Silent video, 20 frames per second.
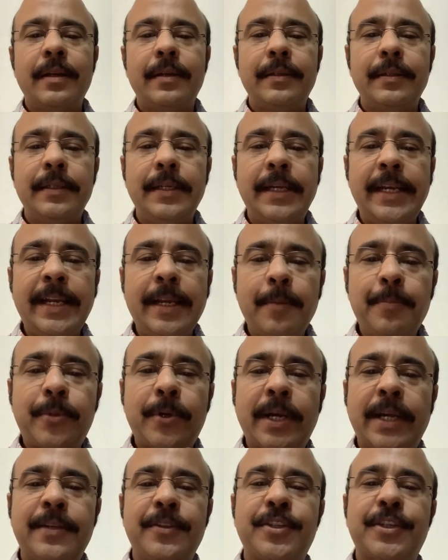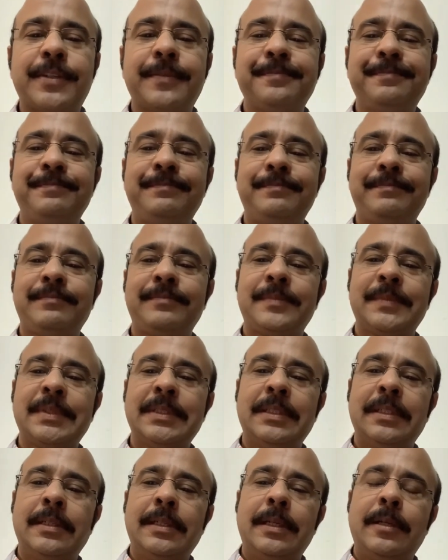Dear friends,
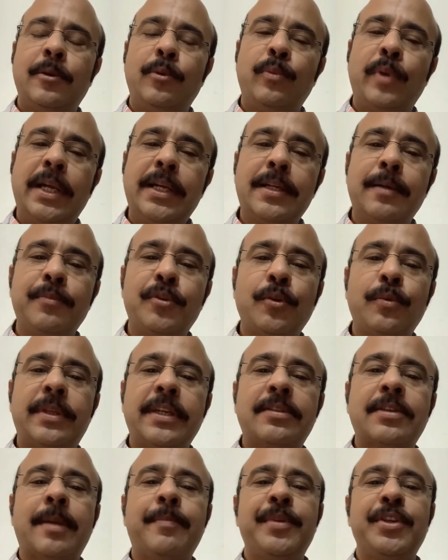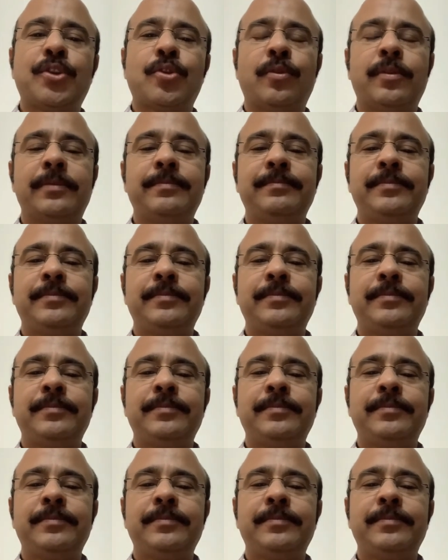welcome to this episode.